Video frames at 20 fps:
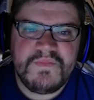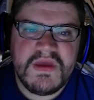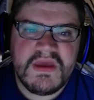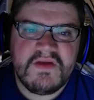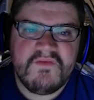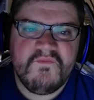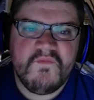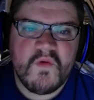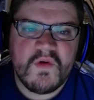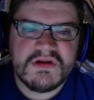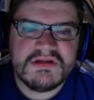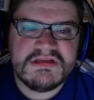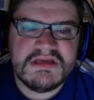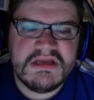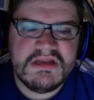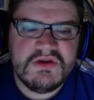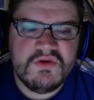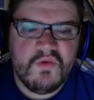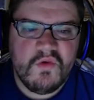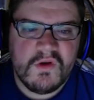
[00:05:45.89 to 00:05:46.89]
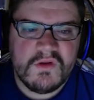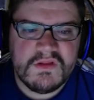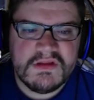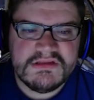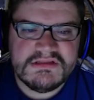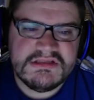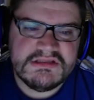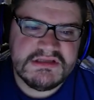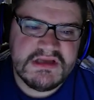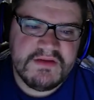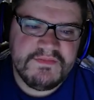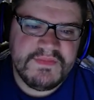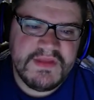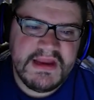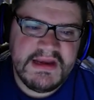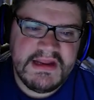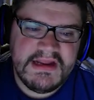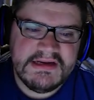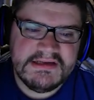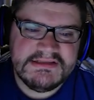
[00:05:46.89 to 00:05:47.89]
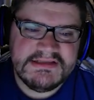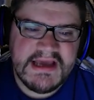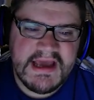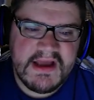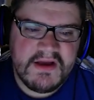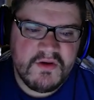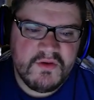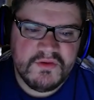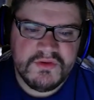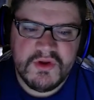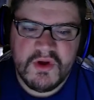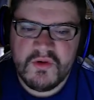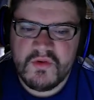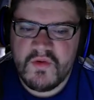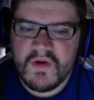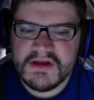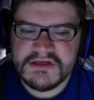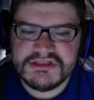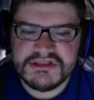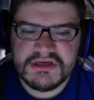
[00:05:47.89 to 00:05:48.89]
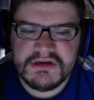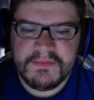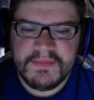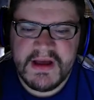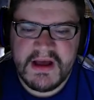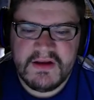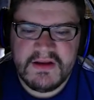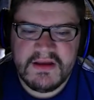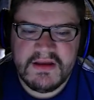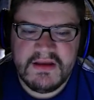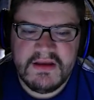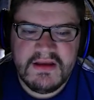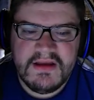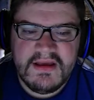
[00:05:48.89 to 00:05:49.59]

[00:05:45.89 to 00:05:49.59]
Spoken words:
Pick 14, New Orleans is up. They need a tackle. No question about it.